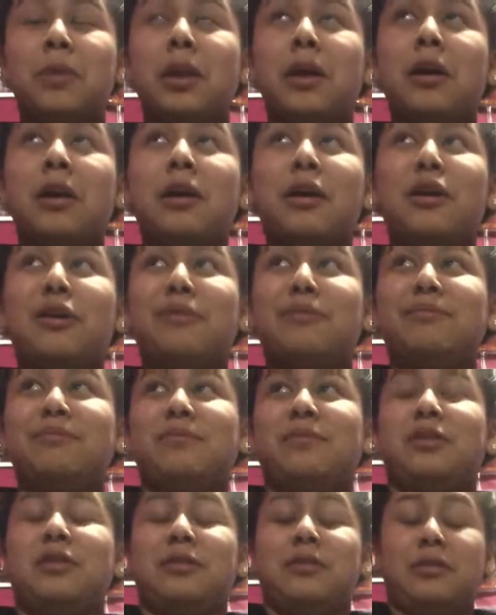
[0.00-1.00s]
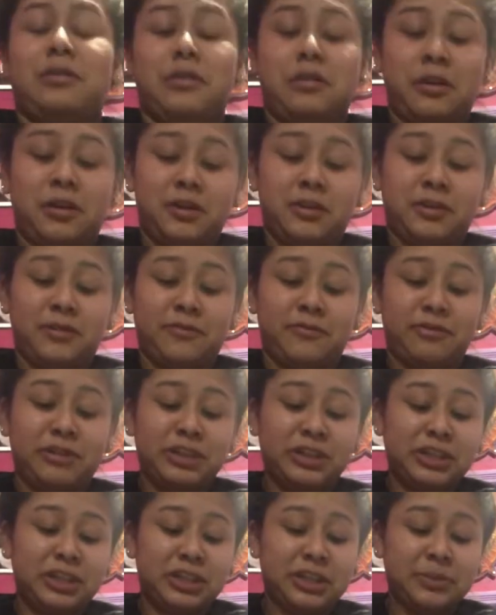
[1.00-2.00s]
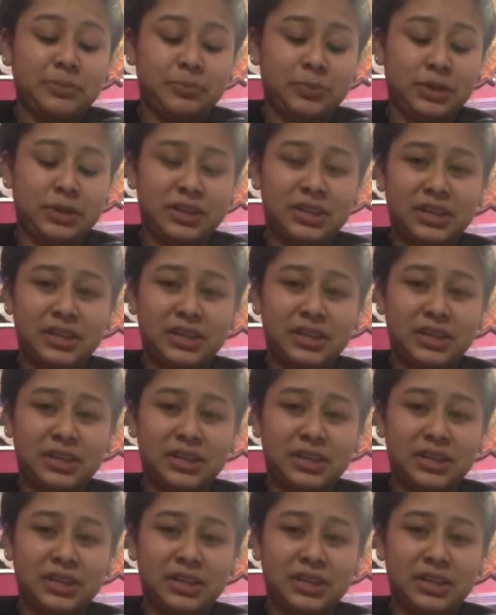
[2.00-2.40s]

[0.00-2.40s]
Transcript: Um, lost our friendship.